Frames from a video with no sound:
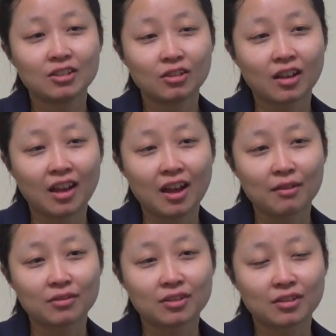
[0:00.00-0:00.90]
to look
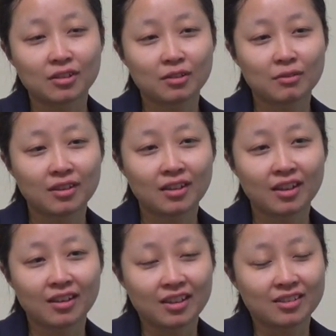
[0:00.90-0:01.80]
after
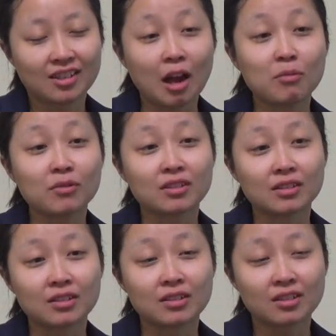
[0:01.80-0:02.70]
couples
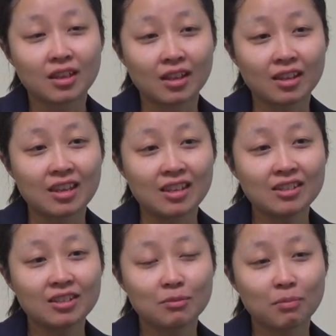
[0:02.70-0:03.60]
and their
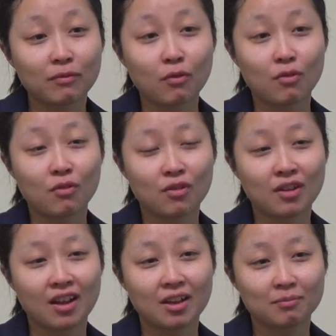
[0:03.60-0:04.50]
kids before,
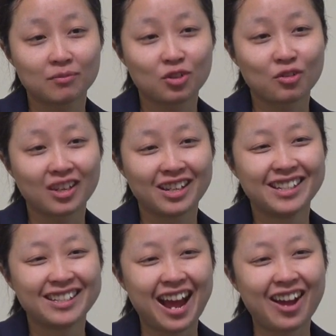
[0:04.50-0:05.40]
during
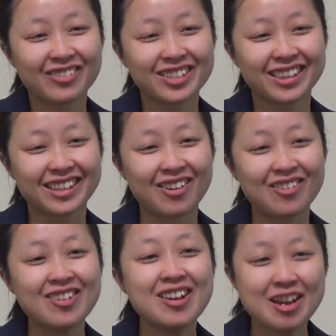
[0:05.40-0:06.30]
and after the
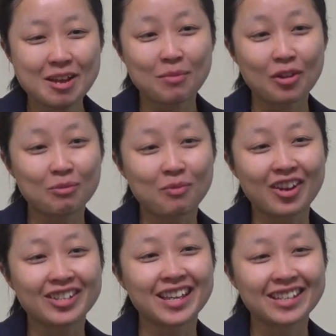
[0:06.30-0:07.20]
whole birth
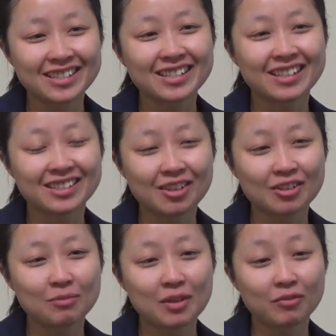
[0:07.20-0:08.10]
process. And so
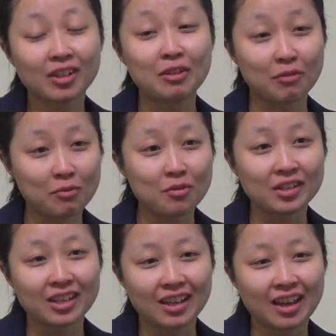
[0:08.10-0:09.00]
it's been really
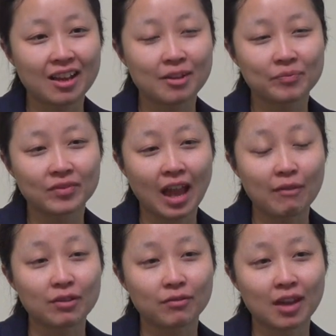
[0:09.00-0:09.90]
rewarding
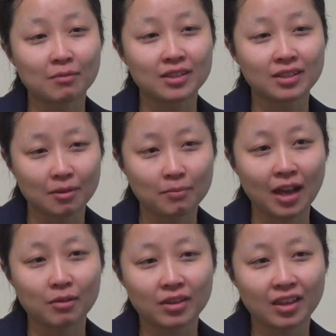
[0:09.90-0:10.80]
having families come
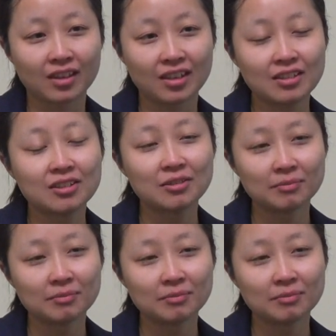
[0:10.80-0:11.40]
back with their kids.